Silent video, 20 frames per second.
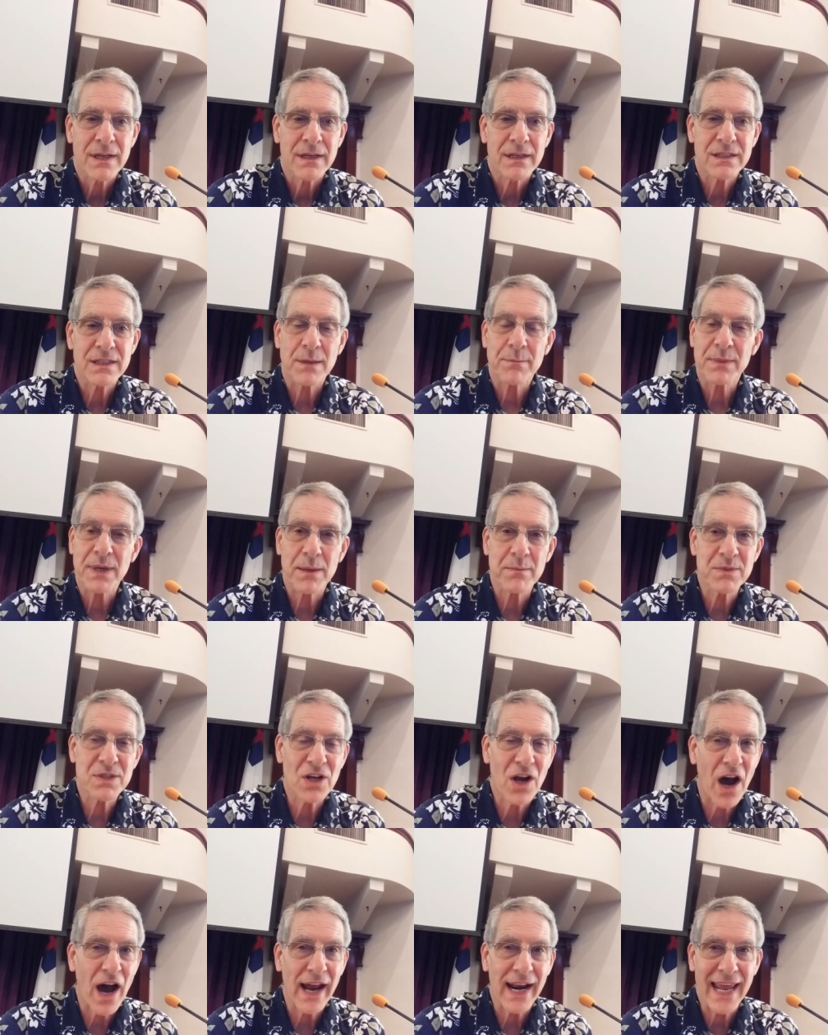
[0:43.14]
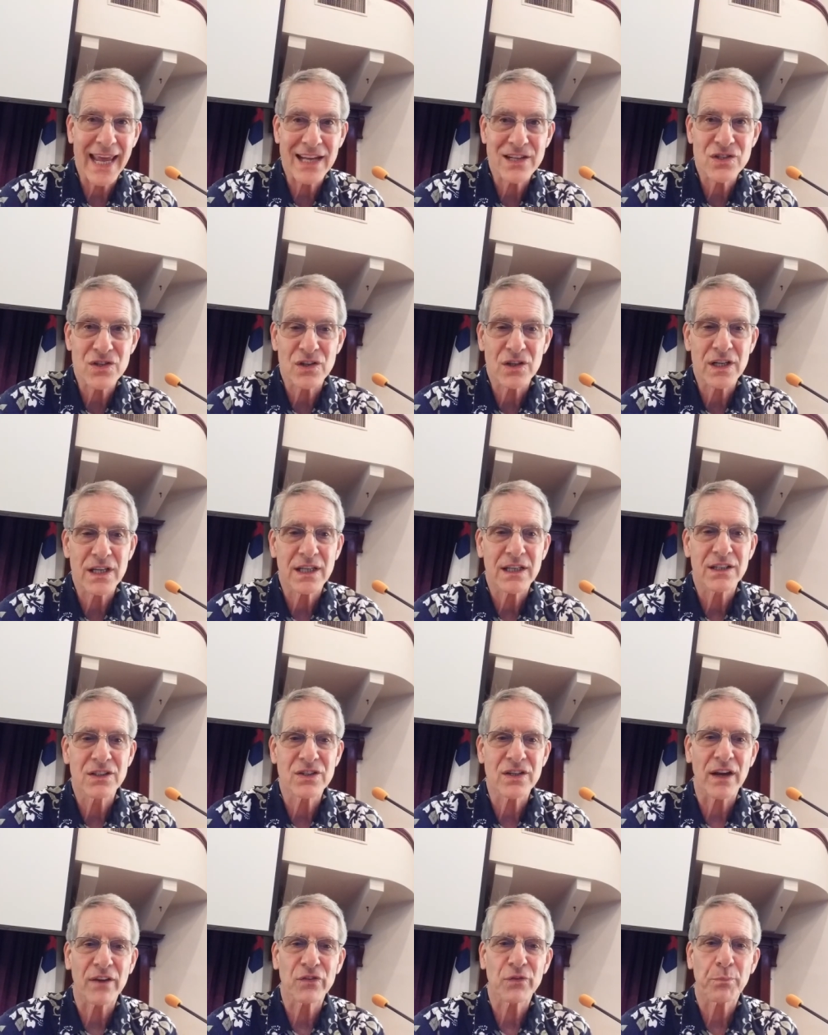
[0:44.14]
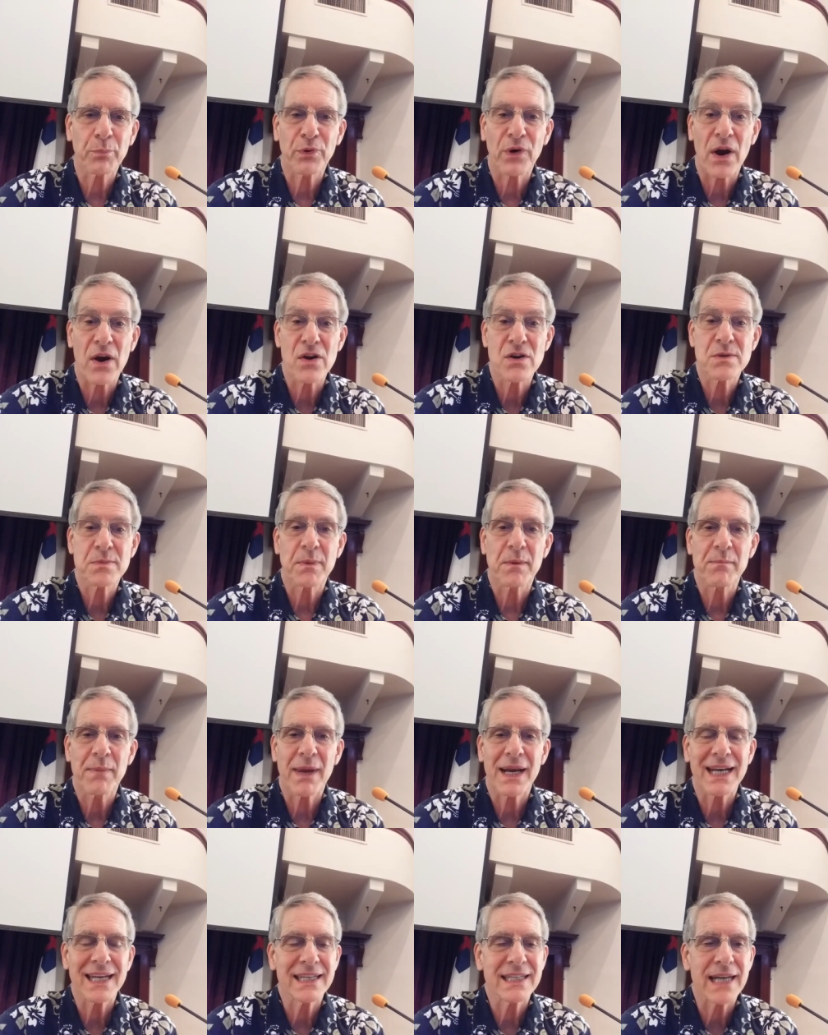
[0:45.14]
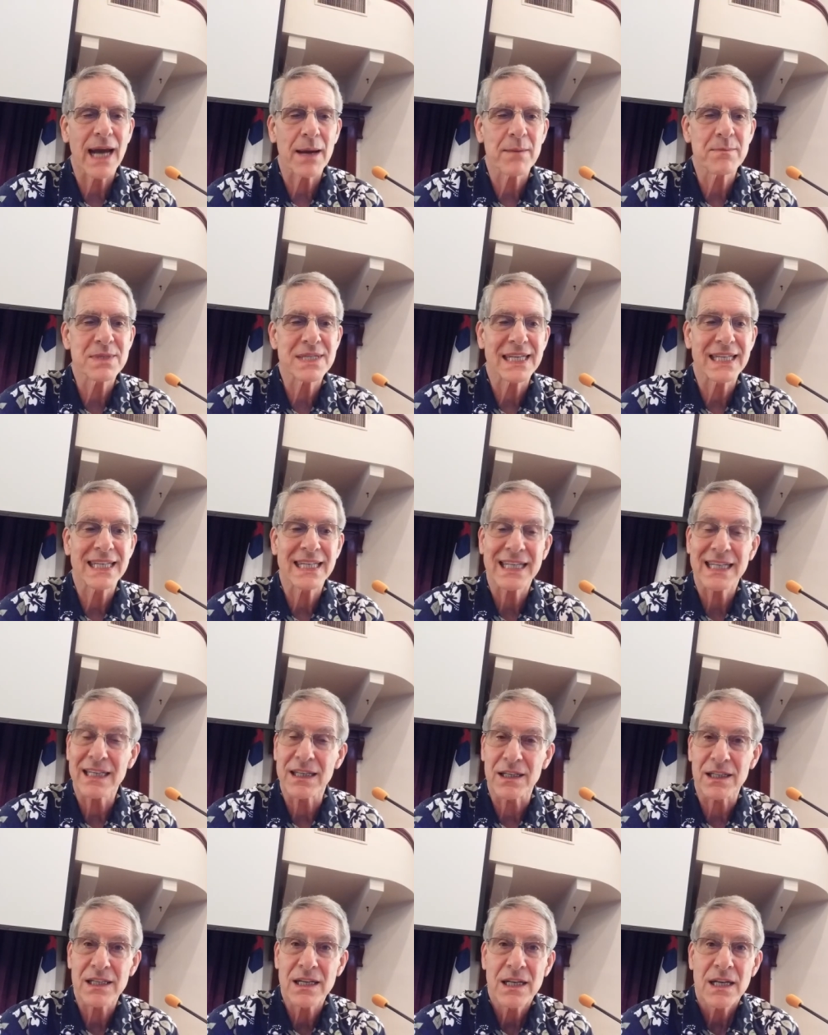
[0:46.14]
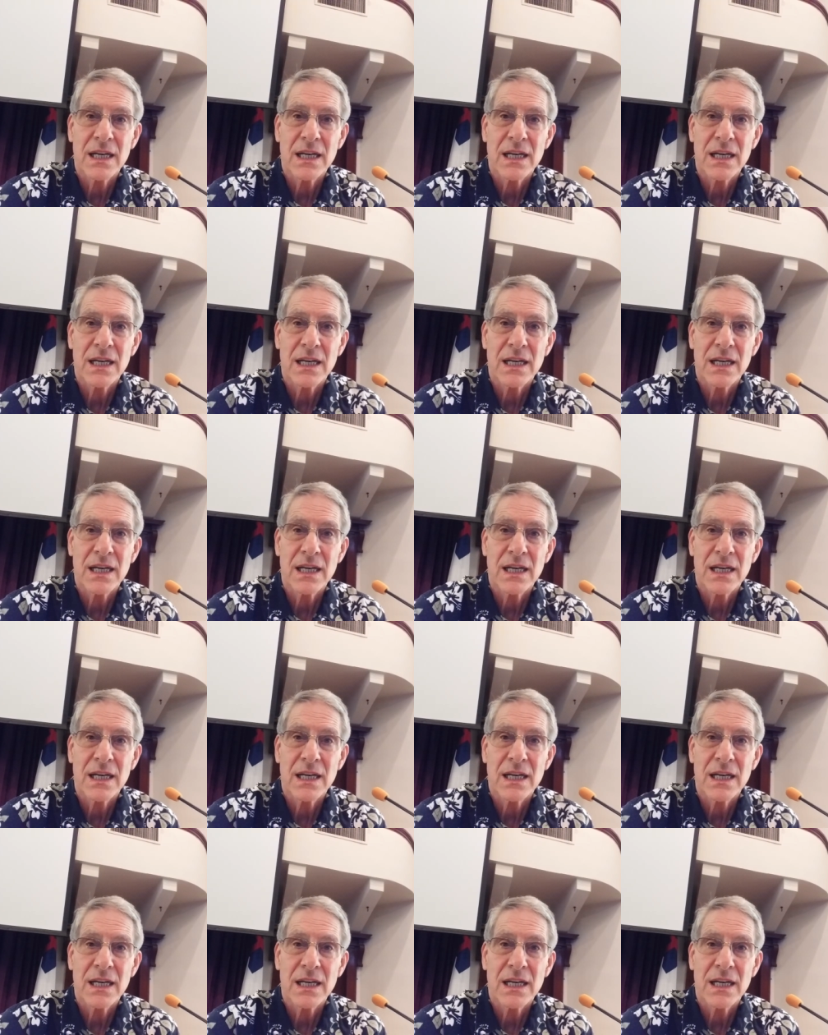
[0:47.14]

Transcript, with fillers: Sometimes God answered Jeff's prayers, but many times he didn't.